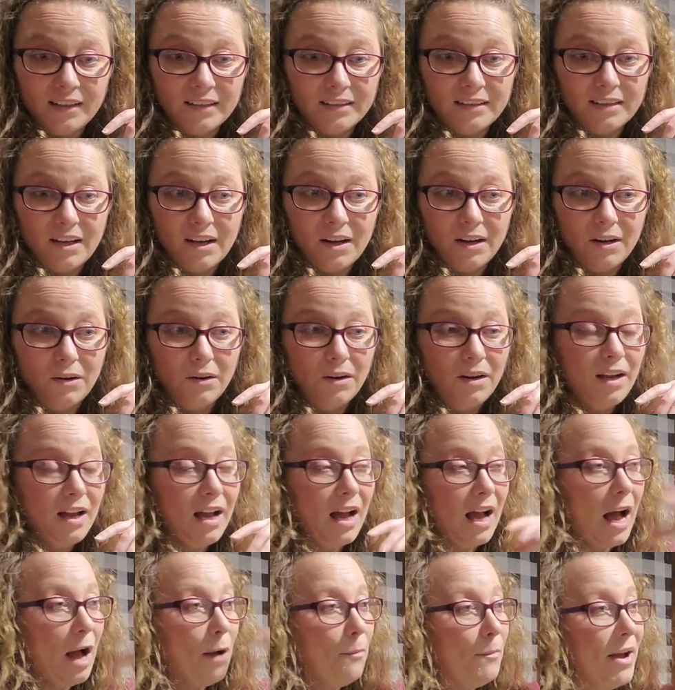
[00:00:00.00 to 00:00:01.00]
So,
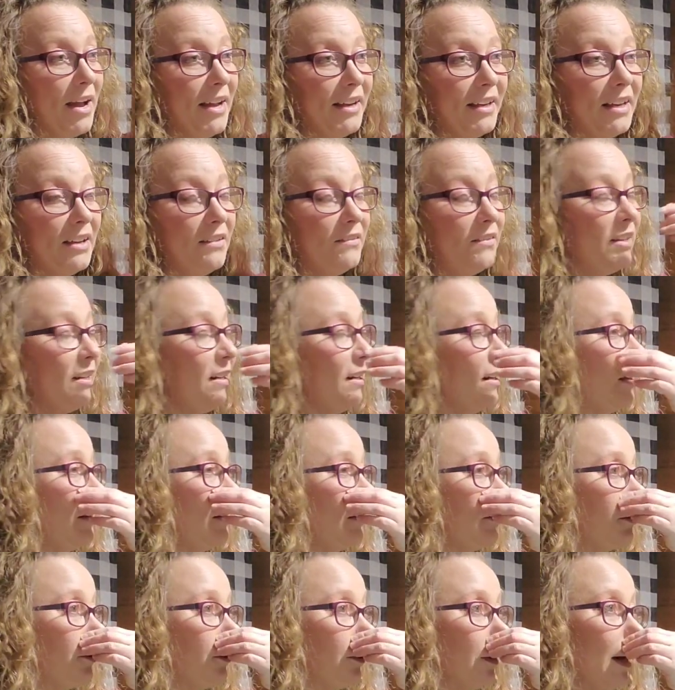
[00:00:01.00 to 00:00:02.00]
I may give it
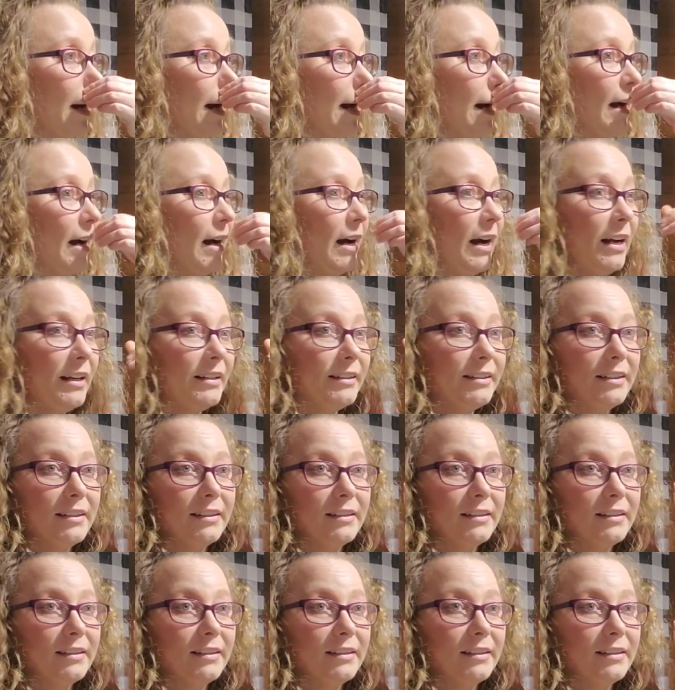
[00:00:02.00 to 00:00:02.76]
another try. I